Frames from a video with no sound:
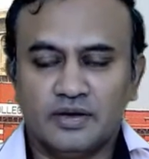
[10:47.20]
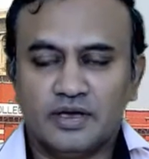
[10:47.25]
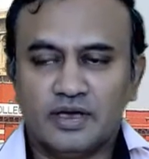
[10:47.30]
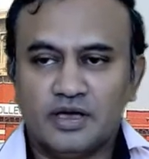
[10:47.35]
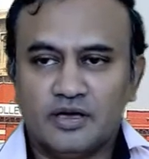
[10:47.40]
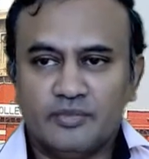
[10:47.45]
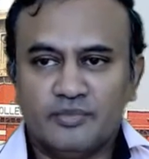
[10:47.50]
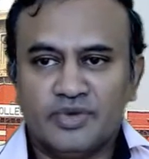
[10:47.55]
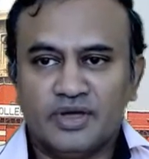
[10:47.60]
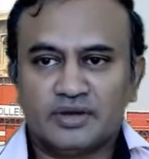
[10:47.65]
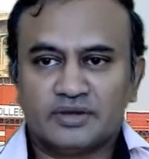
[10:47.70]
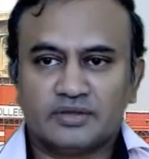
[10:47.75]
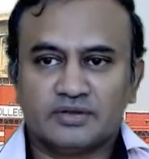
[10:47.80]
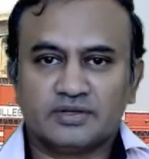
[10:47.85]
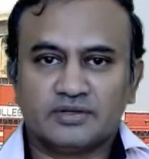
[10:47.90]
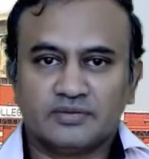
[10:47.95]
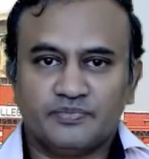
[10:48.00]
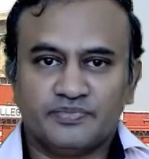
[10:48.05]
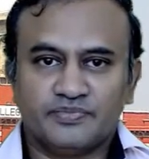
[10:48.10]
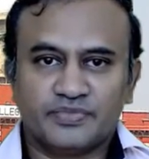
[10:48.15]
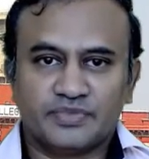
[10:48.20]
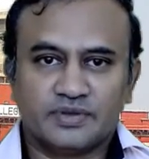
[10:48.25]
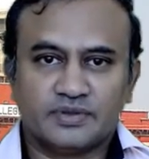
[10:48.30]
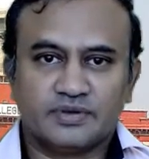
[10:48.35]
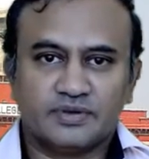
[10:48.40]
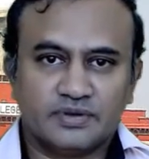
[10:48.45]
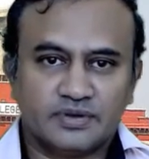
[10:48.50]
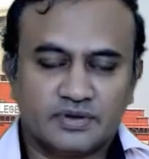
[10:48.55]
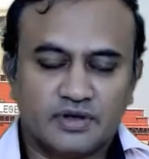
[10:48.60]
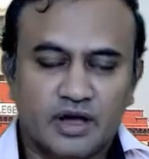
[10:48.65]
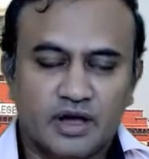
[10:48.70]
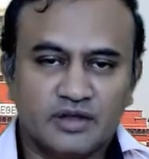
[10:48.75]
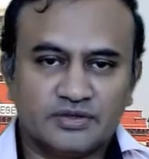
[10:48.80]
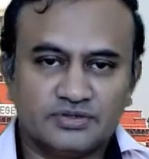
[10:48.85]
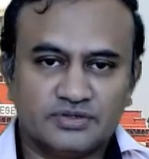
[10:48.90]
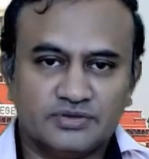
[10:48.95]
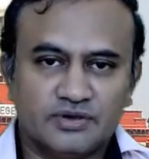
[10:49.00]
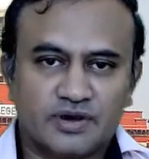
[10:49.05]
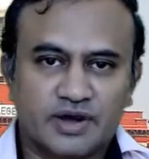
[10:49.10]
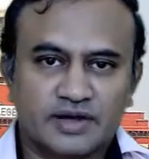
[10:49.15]
met the college
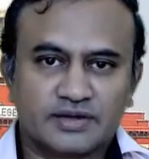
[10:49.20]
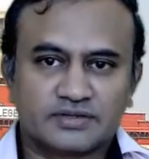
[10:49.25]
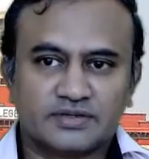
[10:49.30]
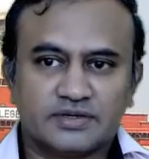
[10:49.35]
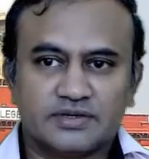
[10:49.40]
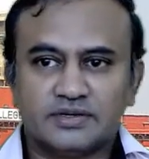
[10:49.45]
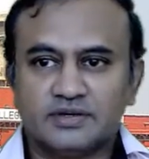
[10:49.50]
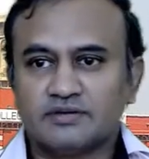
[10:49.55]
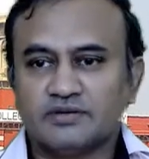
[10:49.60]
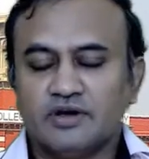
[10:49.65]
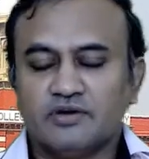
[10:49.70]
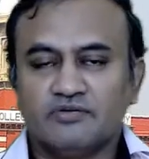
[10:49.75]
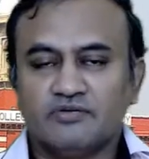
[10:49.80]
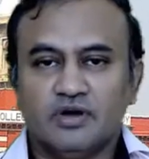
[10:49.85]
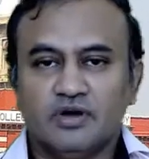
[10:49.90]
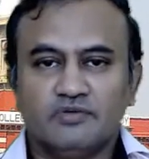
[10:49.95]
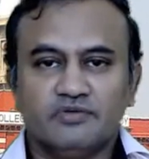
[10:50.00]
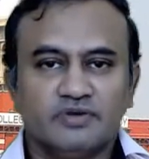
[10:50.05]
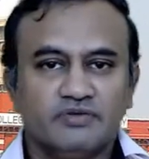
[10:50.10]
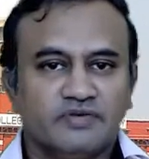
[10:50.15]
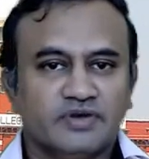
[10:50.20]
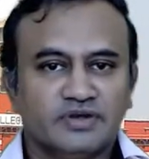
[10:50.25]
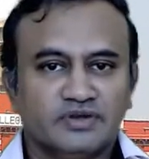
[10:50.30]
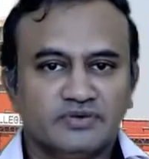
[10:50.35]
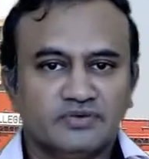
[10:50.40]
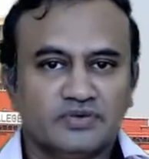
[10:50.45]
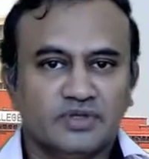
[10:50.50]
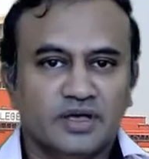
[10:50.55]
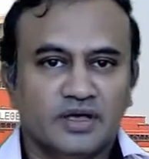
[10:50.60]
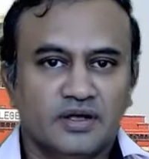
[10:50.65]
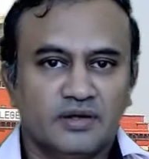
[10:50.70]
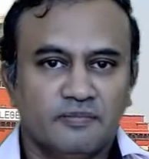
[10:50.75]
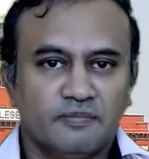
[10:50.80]
director, how we went to the